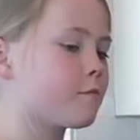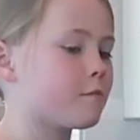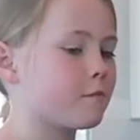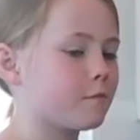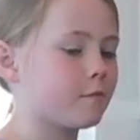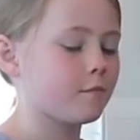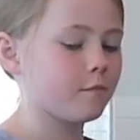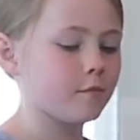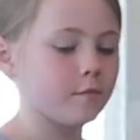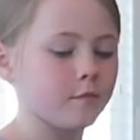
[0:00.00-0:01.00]

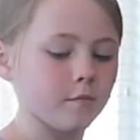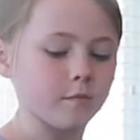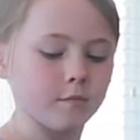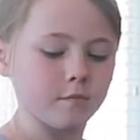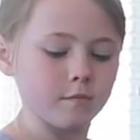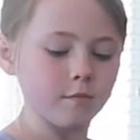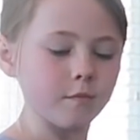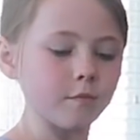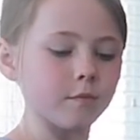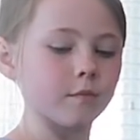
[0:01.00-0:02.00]

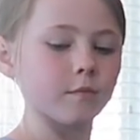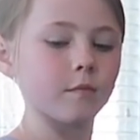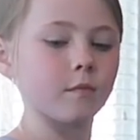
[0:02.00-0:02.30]
[no speech]